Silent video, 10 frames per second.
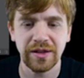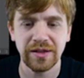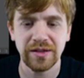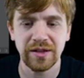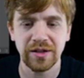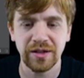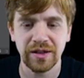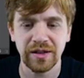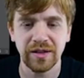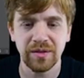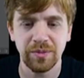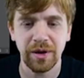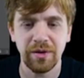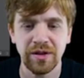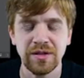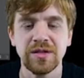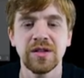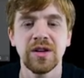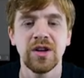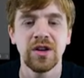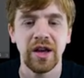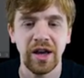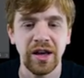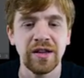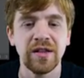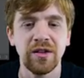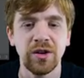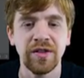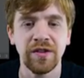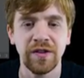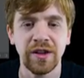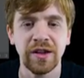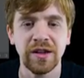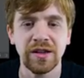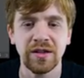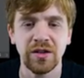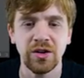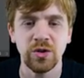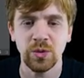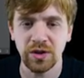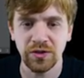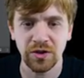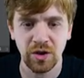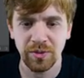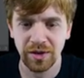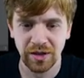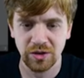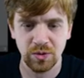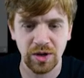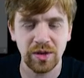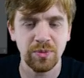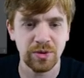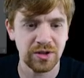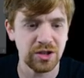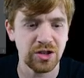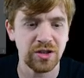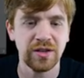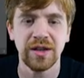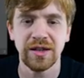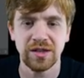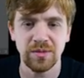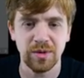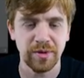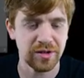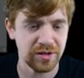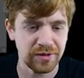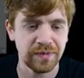centering parent, and everything is done with some XY position at the moment.